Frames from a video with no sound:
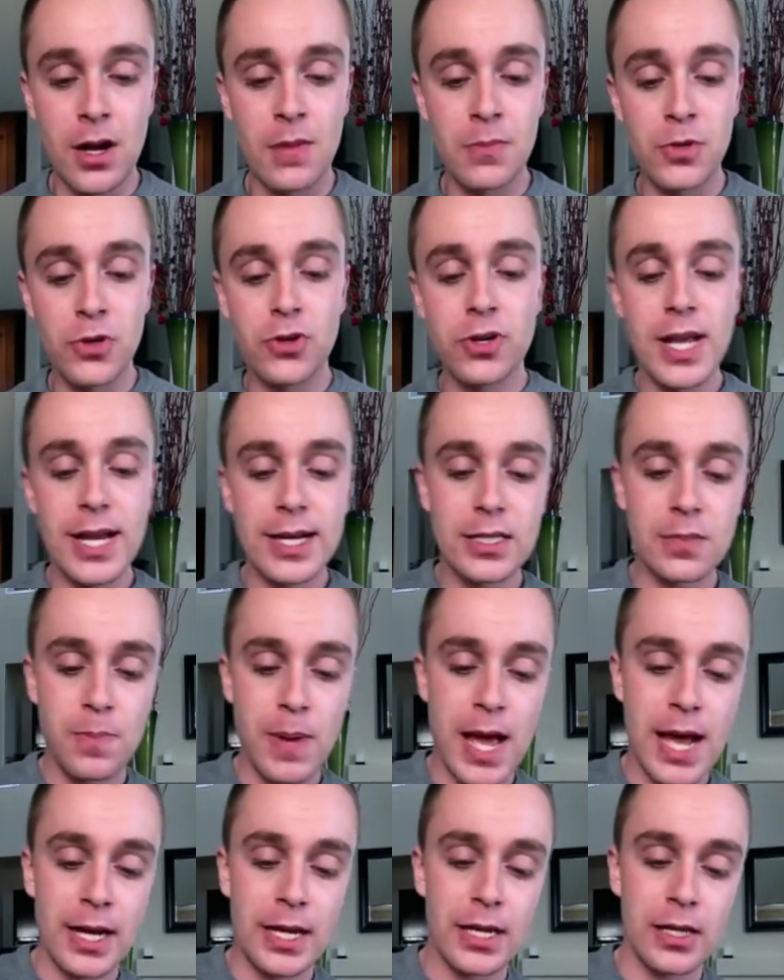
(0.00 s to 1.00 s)
Your next
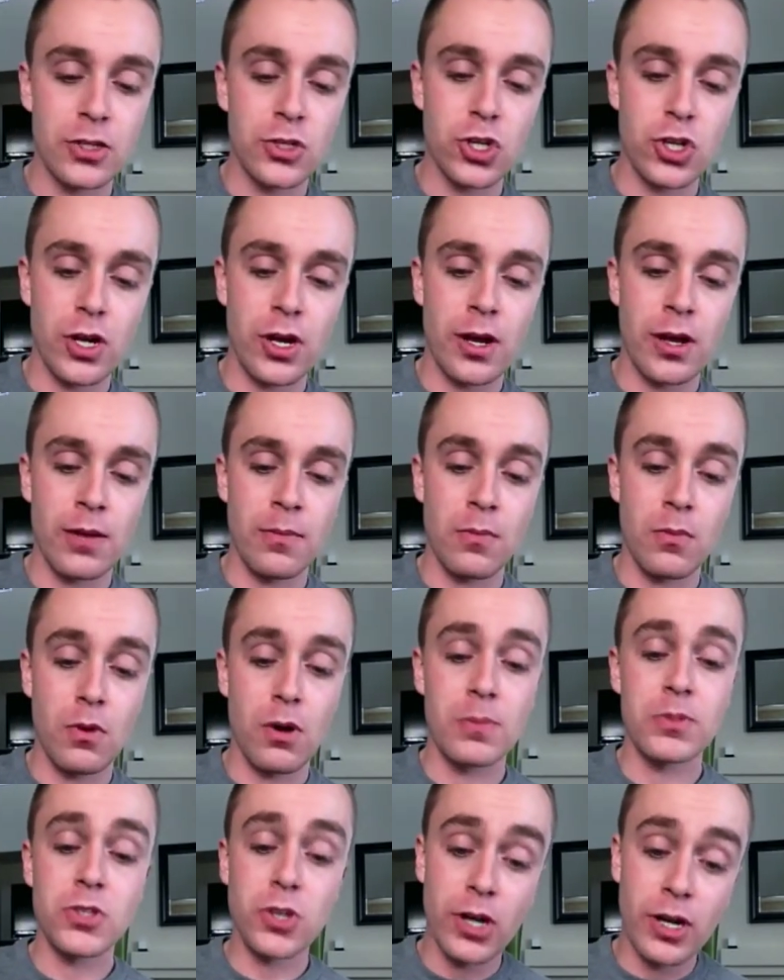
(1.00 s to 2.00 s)
package,
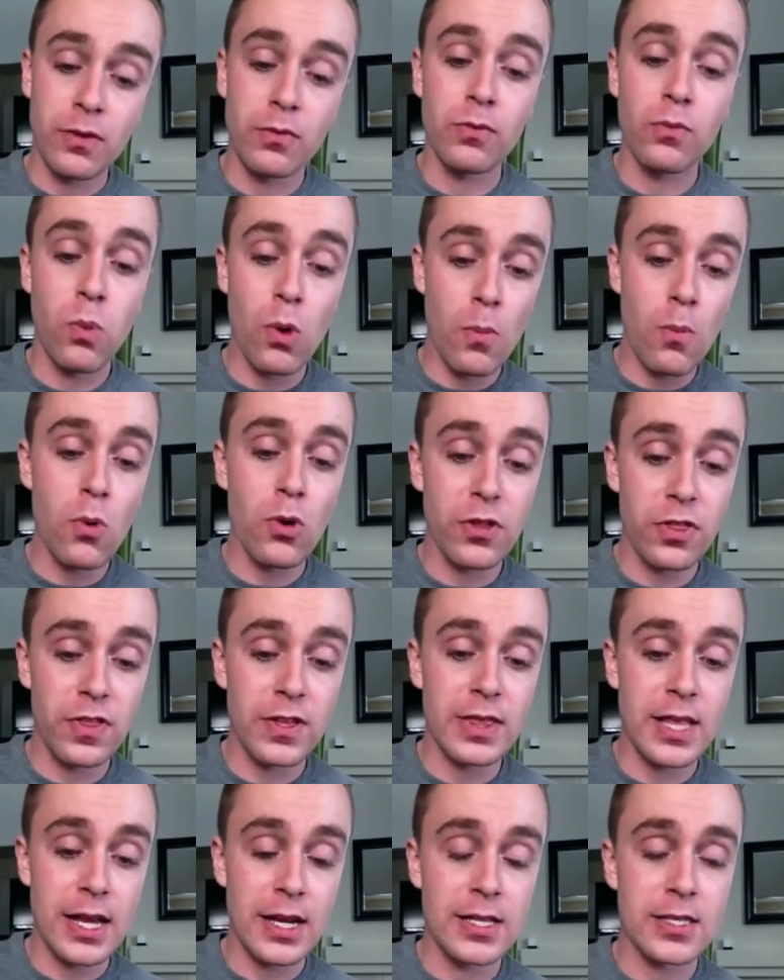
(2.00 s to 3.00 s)
one more
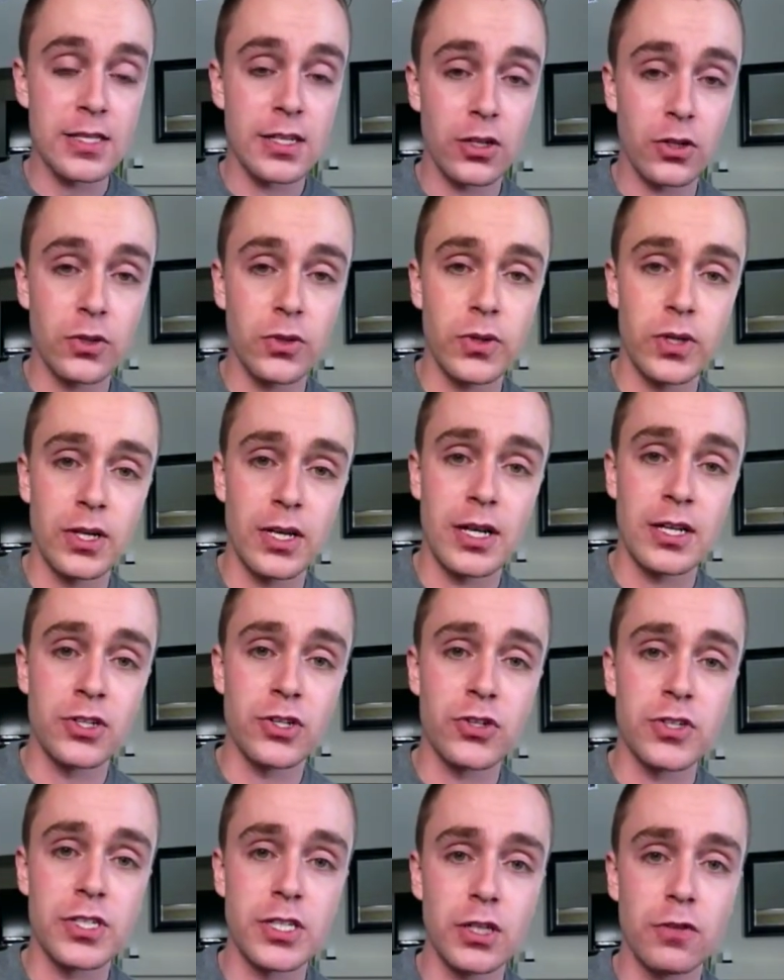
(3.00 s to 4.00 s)
thing that is included in your
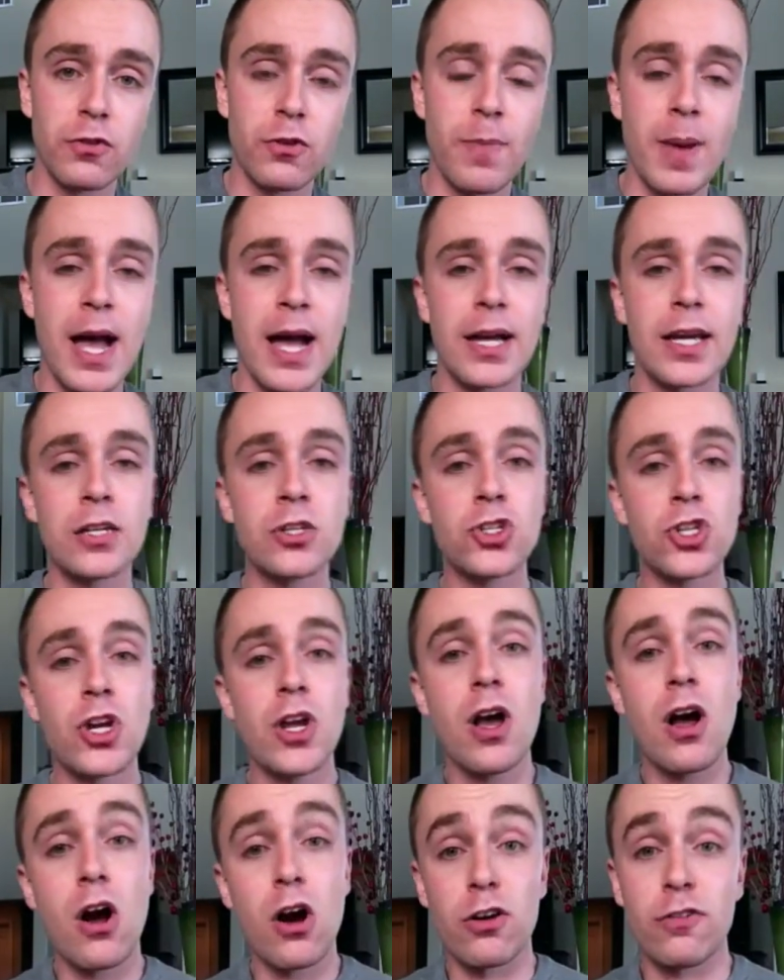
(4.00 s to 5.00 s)
silver package
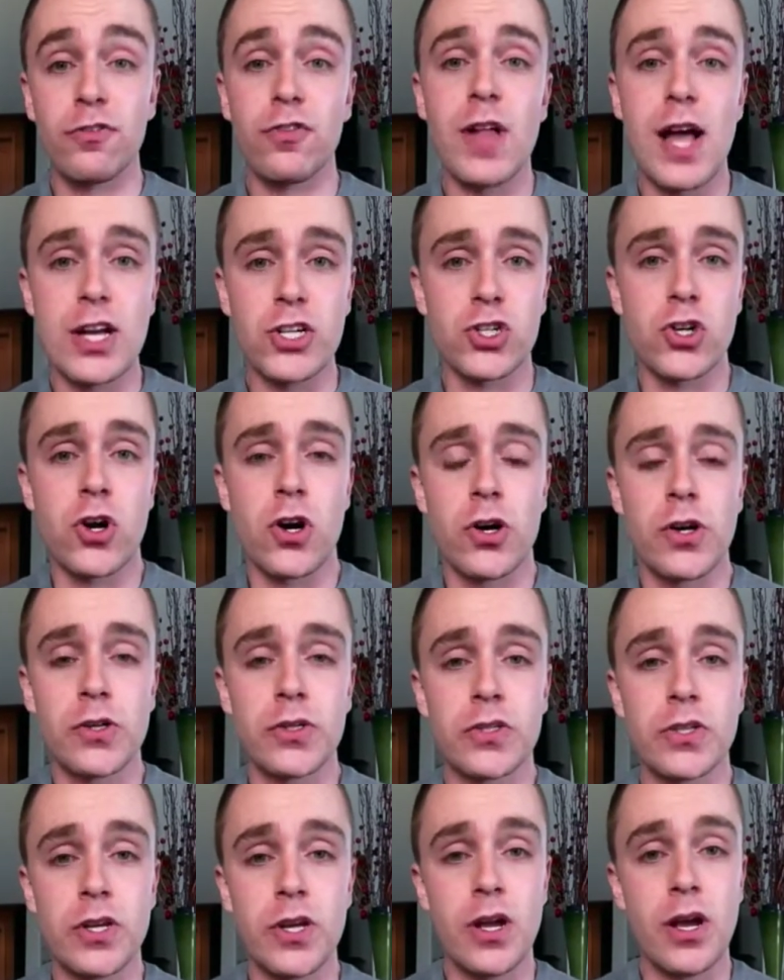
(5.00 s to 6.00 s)
are
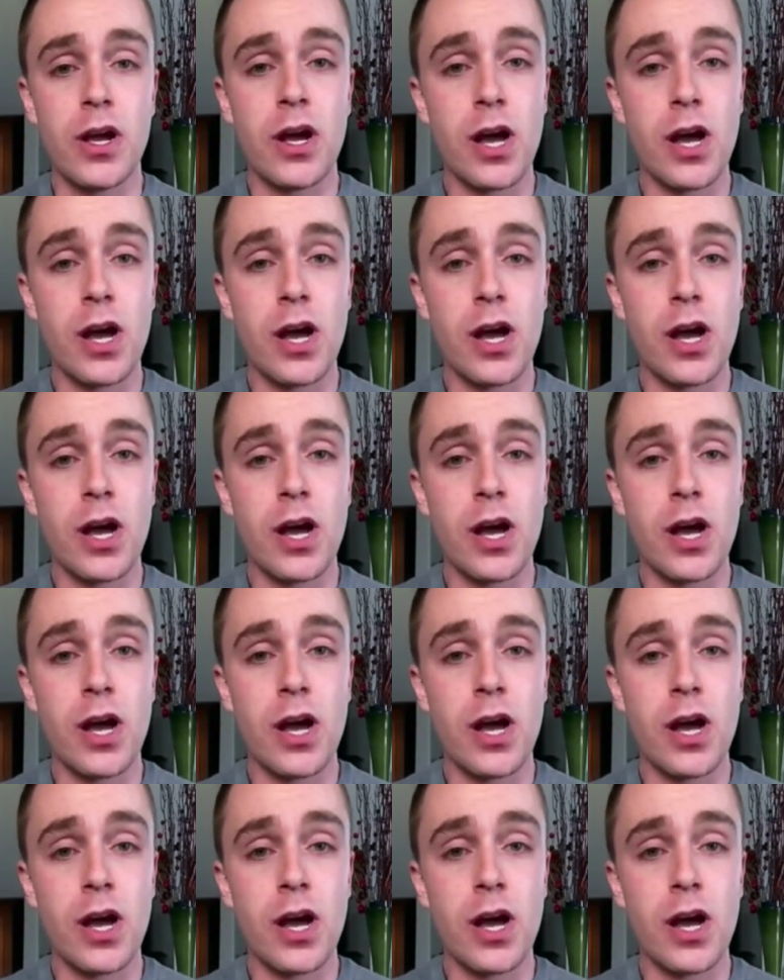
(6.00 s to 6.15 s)
flashcards.